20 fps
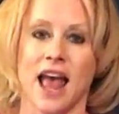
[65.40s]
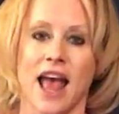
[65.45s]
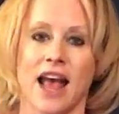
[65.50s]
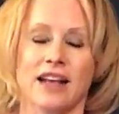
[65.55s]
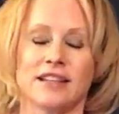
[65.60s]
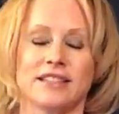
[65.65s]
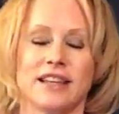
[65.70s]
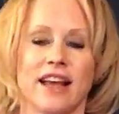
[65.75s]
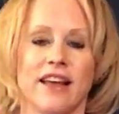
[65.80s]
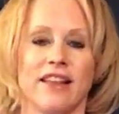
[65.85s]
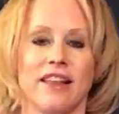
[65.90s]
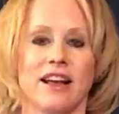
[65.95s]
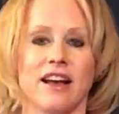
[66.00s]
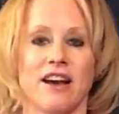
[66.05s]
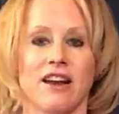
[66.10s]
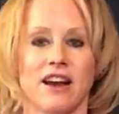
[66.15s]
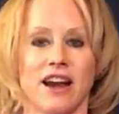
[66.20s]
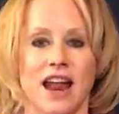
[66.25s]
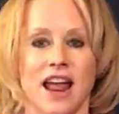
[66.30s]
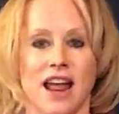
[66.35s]
exhaling
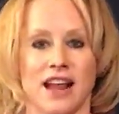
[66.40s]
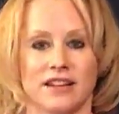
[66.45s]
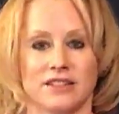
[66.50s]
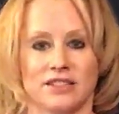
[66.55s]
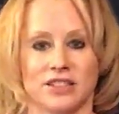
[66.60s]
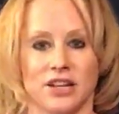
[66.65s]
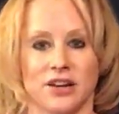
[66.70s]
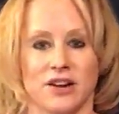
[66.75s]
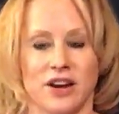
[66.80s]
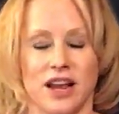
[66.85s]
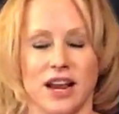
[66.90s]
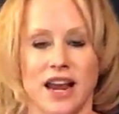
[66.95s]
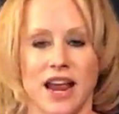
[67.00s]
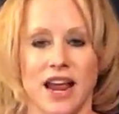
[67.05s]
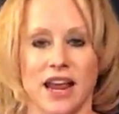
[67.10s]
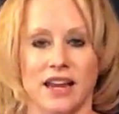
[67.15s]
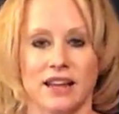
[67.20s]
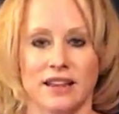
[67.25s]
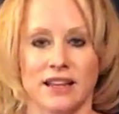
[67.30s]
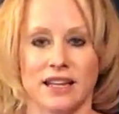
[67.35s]
on an S. So you're
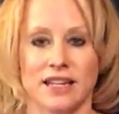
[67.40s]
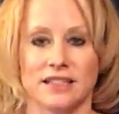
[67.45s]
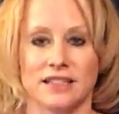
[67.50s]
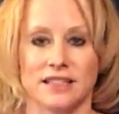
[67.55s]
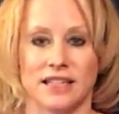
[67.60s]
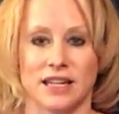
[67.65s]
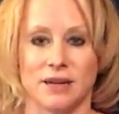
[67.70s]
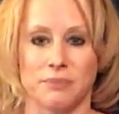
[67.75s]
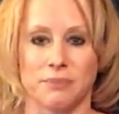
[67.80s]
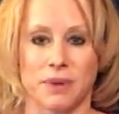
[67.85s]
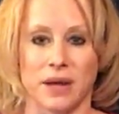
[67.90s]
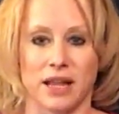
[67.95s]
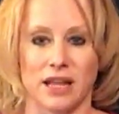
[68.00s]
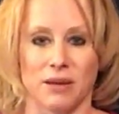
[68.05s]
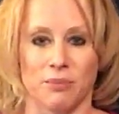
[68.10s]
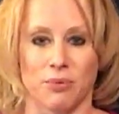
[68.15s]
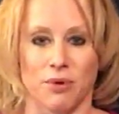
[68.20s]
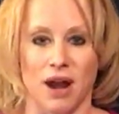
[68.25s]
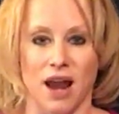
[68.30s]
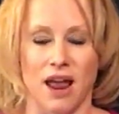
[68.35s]
inhaling deep
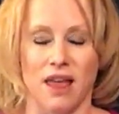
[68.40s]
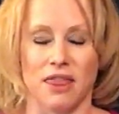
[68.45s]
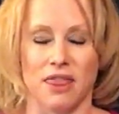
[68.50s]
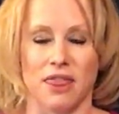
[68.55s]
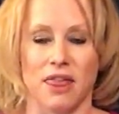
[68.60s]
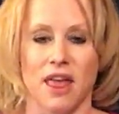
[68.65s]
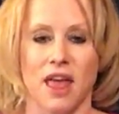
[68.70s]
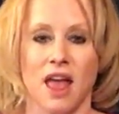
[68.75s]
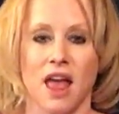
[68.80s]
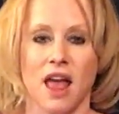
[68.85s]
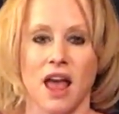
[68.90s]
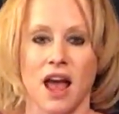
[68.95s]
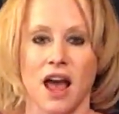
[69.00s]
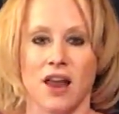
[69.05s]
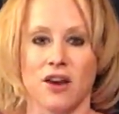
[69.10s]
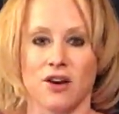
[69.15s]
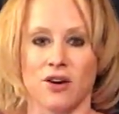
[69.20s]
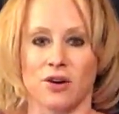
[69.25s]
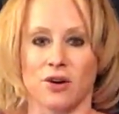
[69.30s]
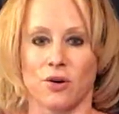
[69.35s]
belly breath,
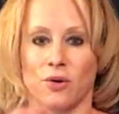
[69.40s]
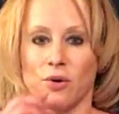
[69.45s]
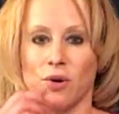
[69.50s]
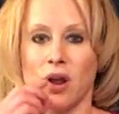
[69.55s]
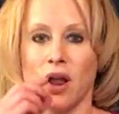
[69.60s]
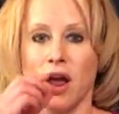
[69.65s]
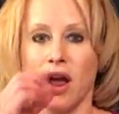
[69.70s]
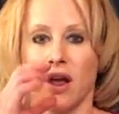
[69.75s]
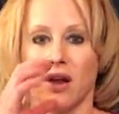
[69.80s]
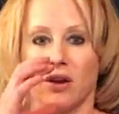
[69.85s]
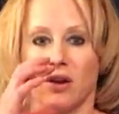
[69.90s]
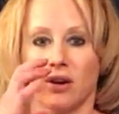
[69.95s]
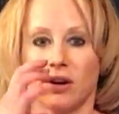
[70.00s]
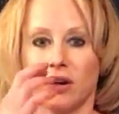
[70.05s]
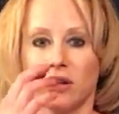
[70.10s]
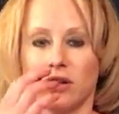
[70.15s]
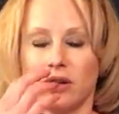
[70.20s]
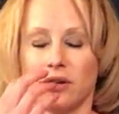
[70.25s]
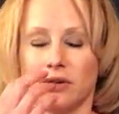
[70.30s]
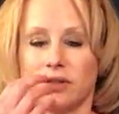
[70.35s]
and you're
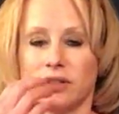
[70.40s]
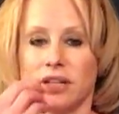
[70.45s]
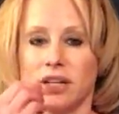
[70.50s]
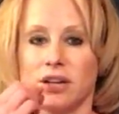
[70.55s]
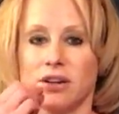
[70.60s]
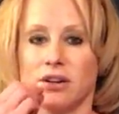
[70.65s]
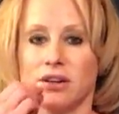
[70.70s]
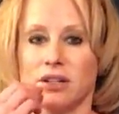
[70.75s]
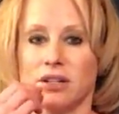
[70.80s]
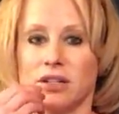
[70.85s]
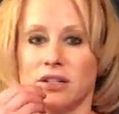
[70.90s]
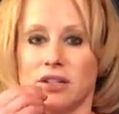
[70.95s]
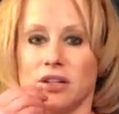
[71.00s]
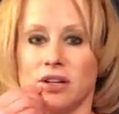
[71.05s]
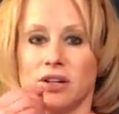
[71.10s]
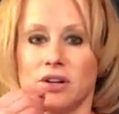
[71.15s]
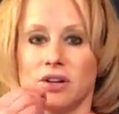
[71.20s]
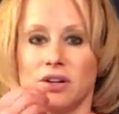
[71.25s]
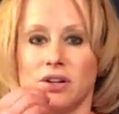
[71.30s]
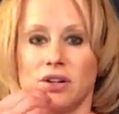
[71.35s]
closing
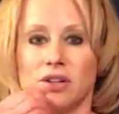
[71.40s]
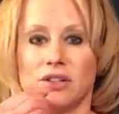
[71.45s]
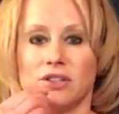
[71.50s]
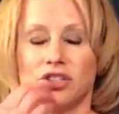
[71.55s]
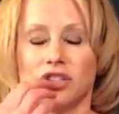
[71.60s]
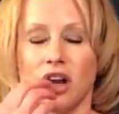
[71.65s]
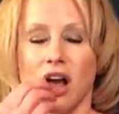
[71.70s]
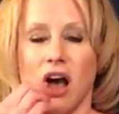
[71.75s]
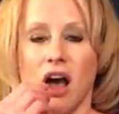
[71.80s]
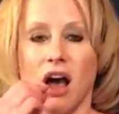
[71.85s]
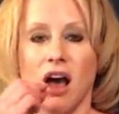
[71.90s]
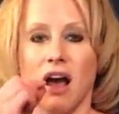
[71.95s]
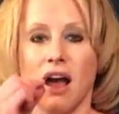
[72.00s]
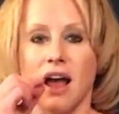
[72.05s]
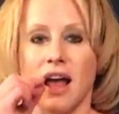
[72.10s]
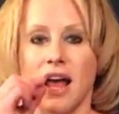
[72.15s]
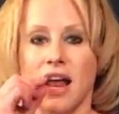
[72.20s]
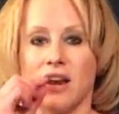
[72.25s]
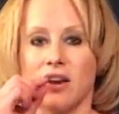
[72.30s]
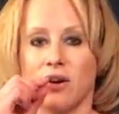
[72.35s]
your
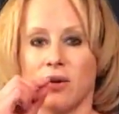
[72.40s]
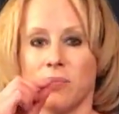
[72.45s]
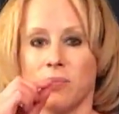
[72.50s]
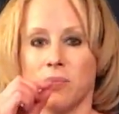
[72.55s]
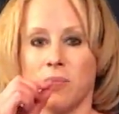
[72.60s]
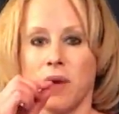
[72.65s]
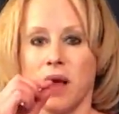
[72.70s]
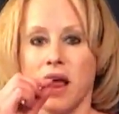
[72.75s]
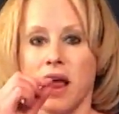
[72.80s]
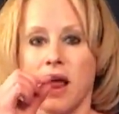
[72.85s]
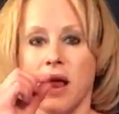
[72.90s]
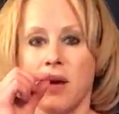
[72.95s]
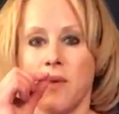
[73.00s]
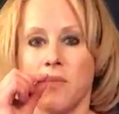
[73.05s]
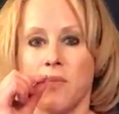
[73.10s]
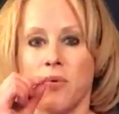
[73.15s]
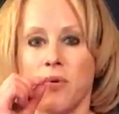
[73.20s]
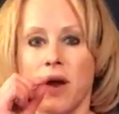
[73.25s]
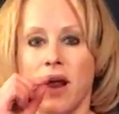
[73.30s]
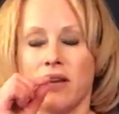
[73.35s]
jaw, and you're
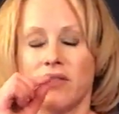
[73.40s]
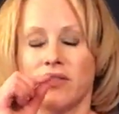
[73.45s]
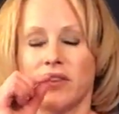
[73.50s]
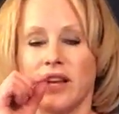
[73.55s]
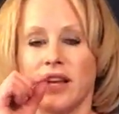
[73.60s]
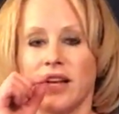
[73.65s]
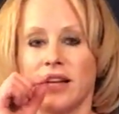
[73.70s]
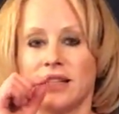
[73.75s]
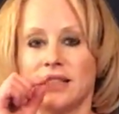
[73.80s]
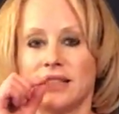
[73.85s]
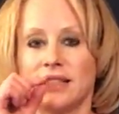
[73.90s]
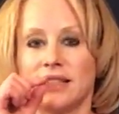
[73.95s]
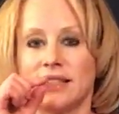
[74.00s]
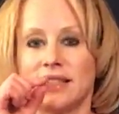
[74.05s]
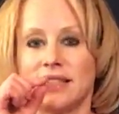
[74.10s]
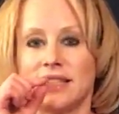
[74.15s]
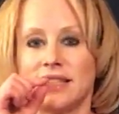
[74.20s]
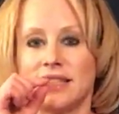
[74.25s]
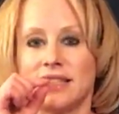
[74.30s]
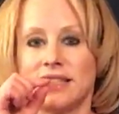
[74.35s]
pressing
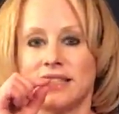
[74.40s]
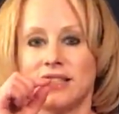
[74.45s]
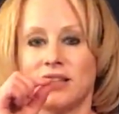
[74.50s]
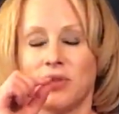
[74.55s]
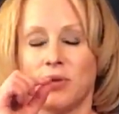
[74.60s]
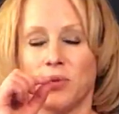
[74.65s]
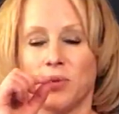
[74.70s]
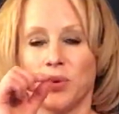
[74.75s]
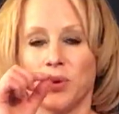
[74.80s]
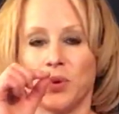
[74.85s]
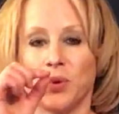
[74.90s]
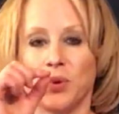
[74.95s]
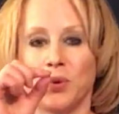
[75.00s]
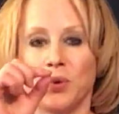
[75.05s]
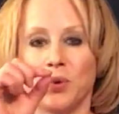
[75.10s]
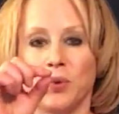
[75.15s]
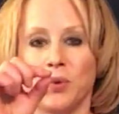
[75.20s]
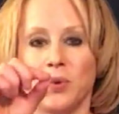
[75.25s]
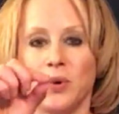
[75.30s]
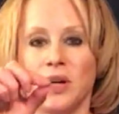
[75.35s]

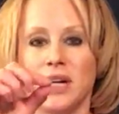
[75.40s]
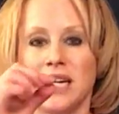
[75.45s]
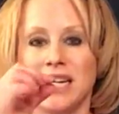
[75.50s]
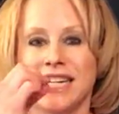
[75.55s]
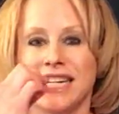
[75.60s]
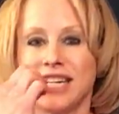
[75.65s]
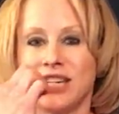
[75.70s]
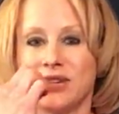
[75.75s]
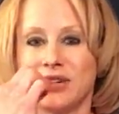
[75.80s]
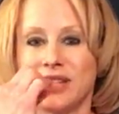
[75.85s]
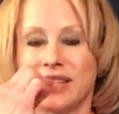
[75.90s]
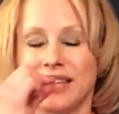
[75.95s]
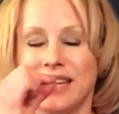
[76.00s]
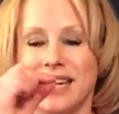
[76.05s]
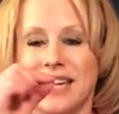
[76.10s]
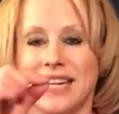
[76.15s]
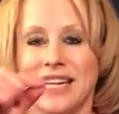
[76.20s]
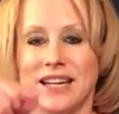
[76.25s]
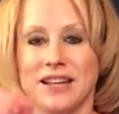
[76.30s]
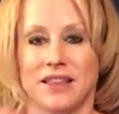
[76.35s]
through your
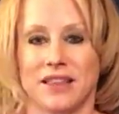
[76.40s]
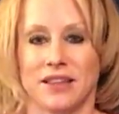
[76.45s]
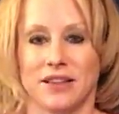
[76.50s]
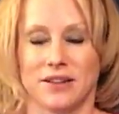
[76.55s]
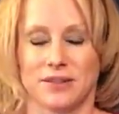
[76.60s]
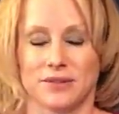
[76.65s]
teeth.